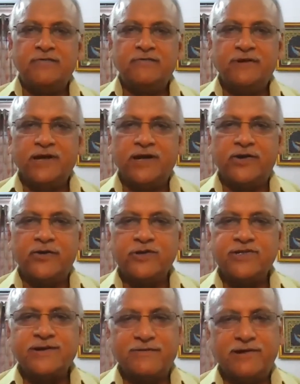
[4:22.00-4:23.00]
where it
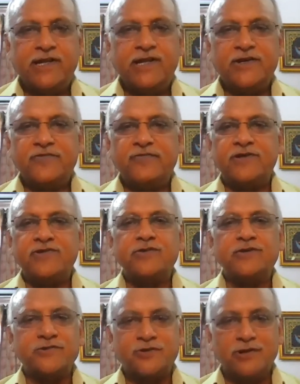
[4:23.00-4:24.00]
took 7 years for us
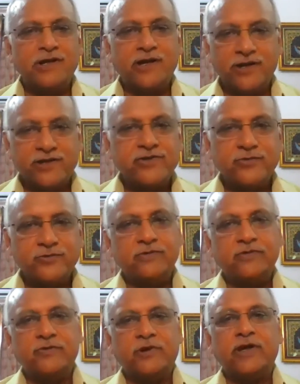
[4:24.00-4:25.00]
to resolve that issue,
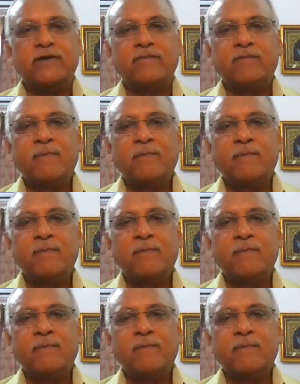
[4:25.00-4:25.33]
okay?